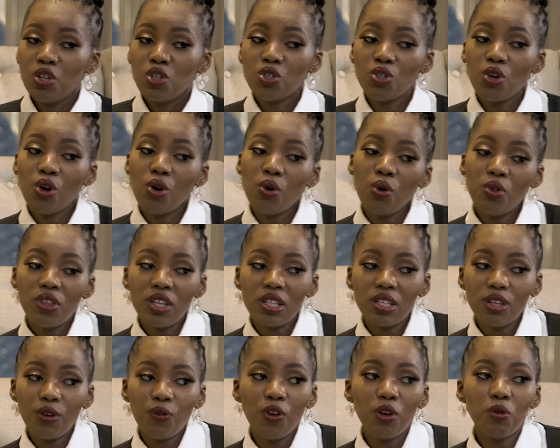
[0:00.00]
So the
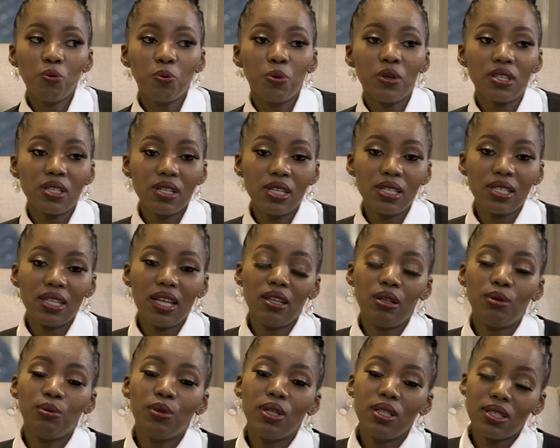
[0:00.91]
different business
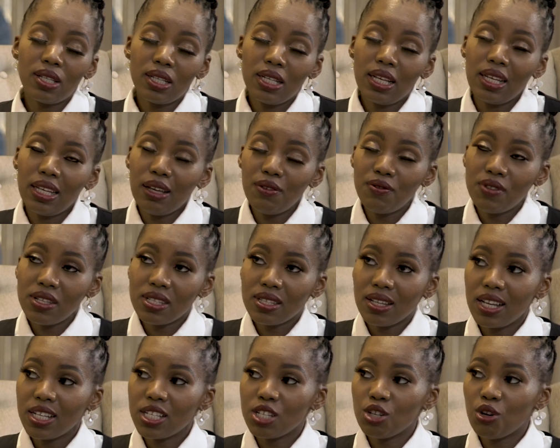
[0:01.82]
elements, and I love this
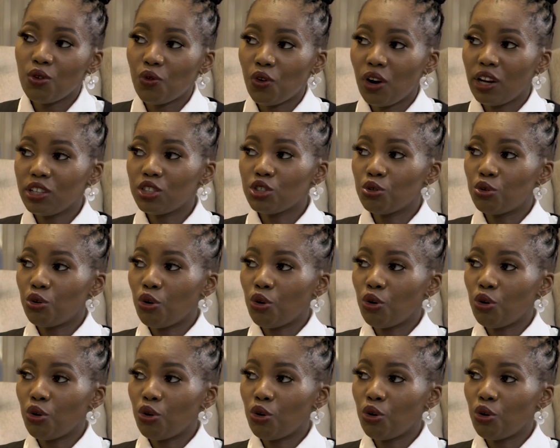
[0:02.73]
idea of gradual